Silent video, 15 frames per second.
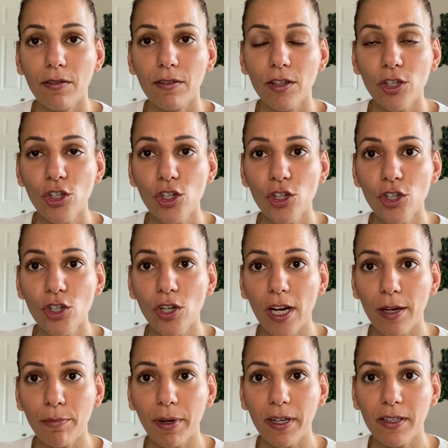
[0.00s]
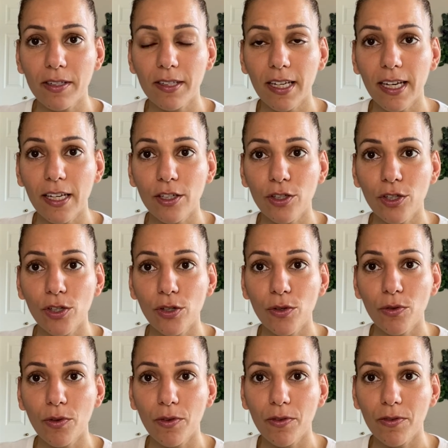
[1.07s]
shape us
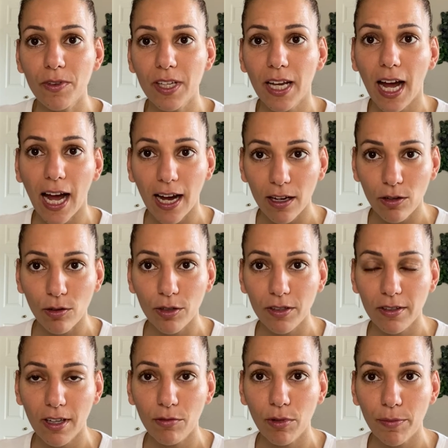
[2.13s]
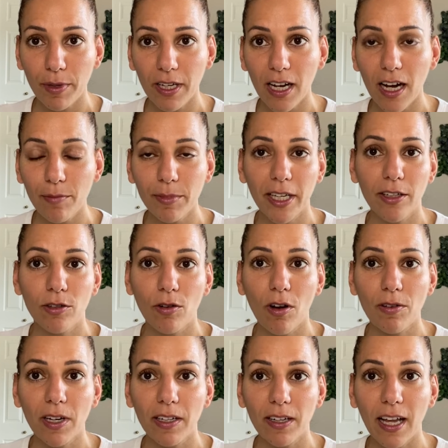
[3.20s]
into the adult that we become later
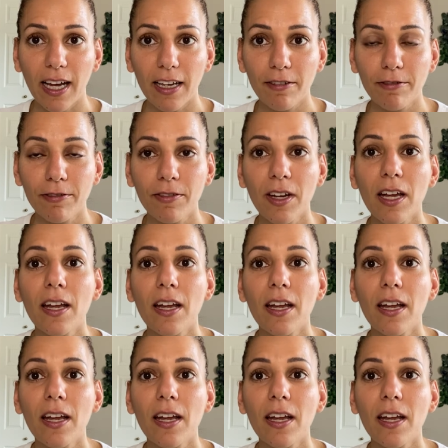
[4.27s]
on in life,